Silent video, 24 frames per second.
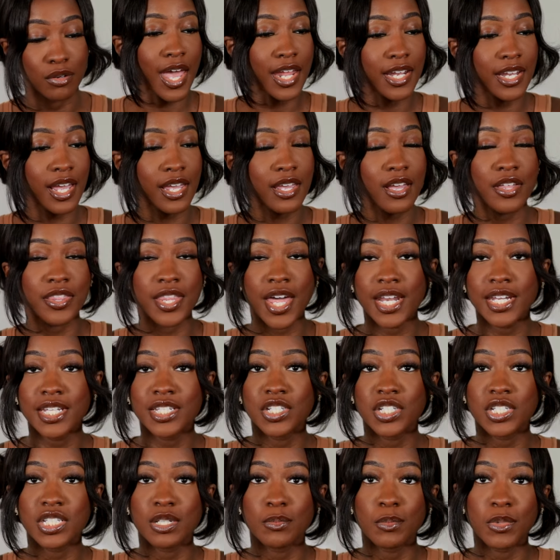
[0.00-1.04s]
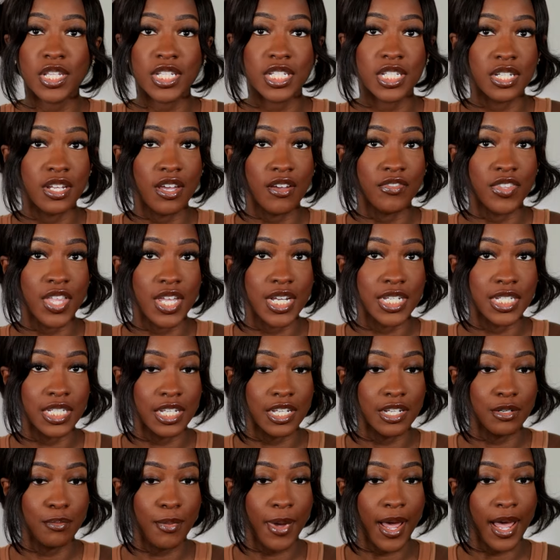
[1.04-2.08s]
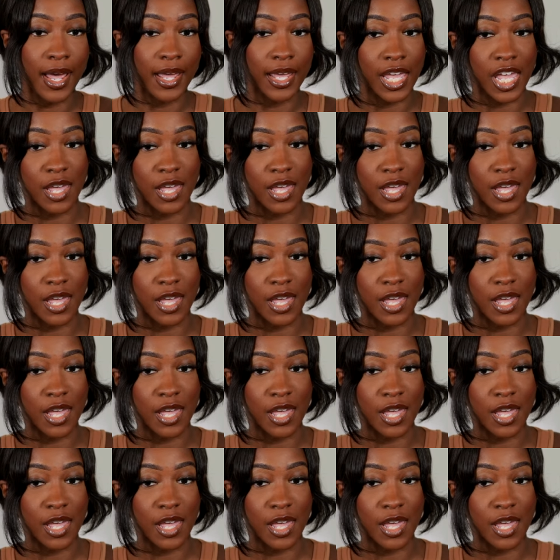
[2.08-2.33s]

And yeah, y'all, that's just some of the stuff that is in my